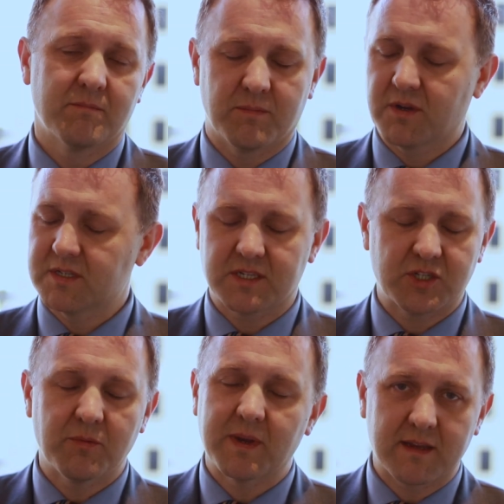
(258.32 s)
because
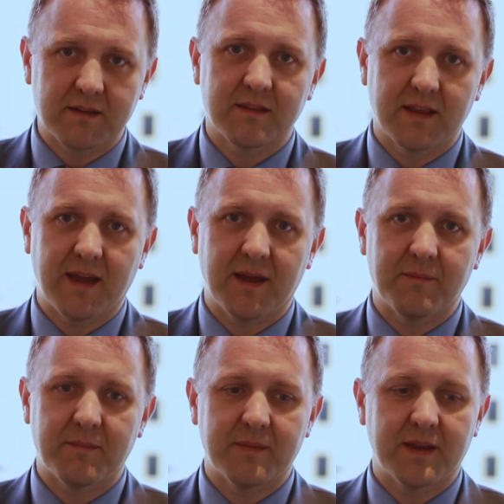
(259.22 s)
assuming
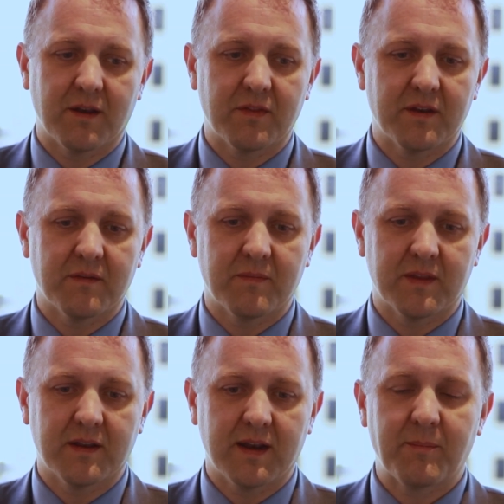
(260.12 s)
that
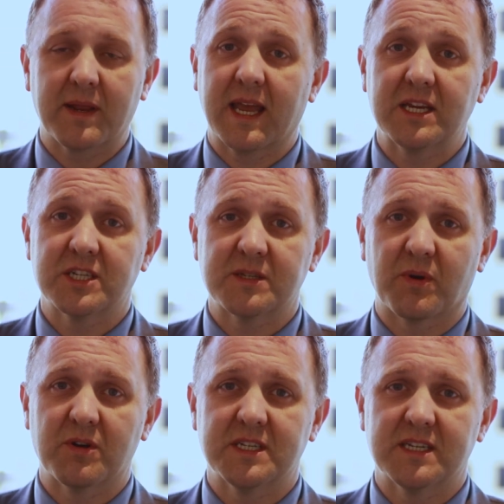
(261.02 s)
an application is
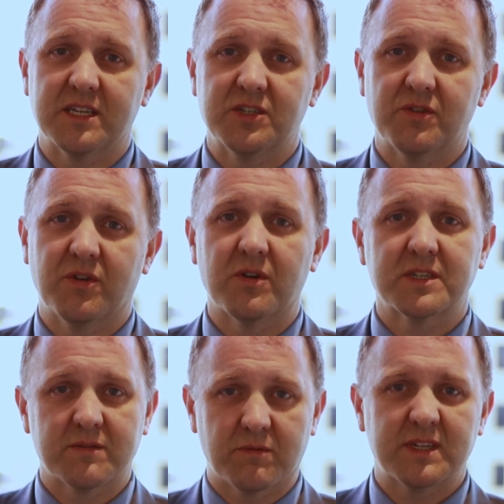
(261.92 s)
processed in due
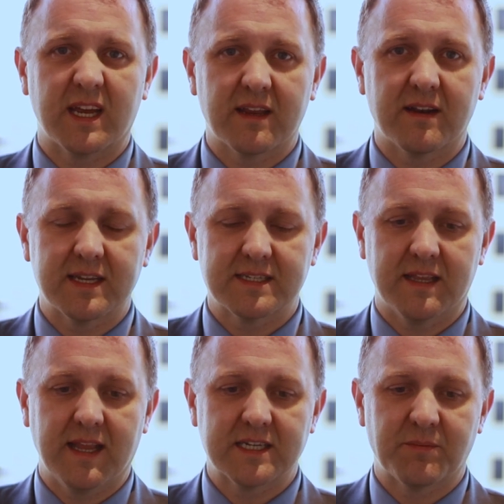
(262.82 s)
course, it'll take less
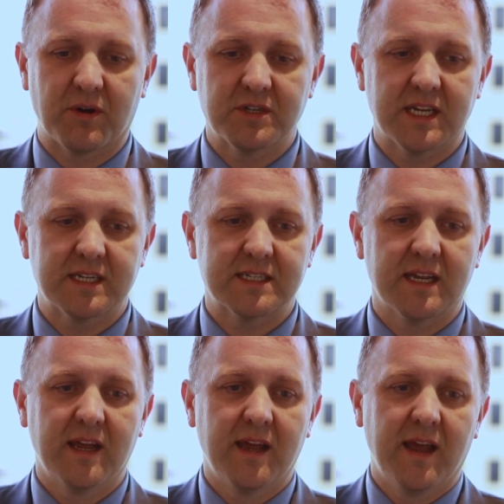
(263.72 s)
than that to process.